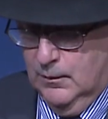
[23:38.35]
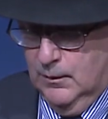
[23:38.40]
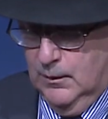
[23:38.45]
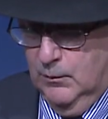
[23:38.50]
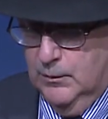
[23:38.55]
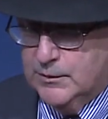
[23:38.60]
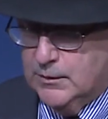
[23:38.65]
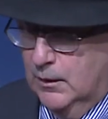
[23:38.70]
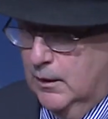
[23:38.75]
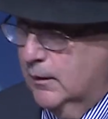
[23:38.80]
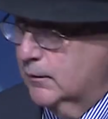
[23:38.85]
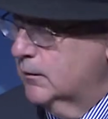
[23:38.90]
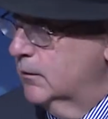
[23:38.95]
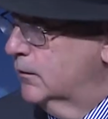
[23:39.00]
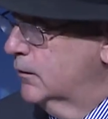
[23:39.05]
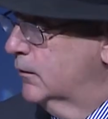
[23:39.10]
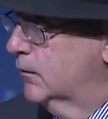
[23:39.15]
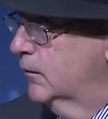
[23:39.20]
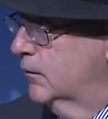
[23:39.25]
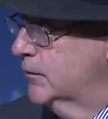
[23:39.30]
He was elected
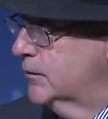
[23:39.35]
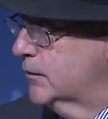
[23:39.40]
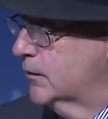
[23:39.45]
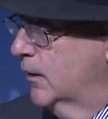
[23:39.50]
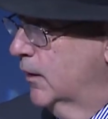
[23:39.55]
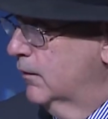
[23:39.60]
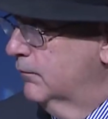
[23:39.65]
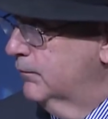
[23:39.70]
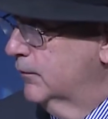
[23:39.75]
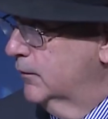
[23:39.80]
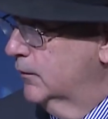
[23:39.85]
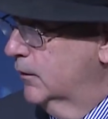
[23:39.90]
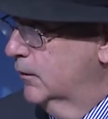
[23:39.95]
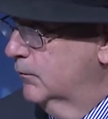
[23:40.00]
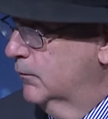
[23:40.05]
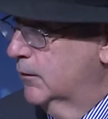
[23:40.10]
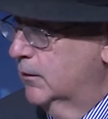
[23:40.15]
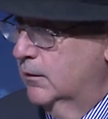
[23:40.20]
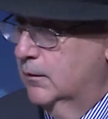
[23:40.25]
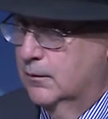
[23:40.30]
to do stuff, and
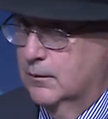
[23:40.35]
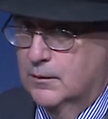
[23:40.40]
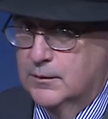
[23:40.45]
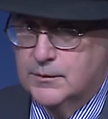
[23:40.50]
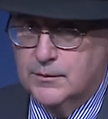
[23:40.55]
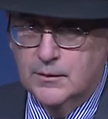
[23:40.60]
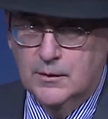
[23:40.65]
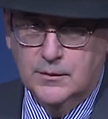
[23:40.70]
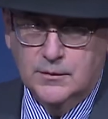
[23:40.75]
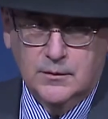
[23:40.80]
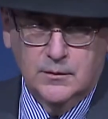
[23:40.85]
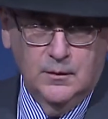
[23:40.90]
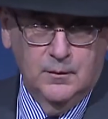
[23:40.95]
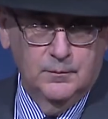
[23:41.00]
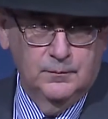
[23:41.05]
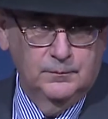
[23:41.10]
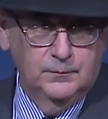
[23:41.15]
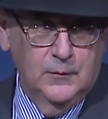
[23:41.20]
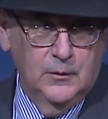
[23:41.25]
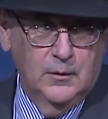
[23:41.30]
the
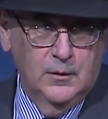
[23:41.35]
system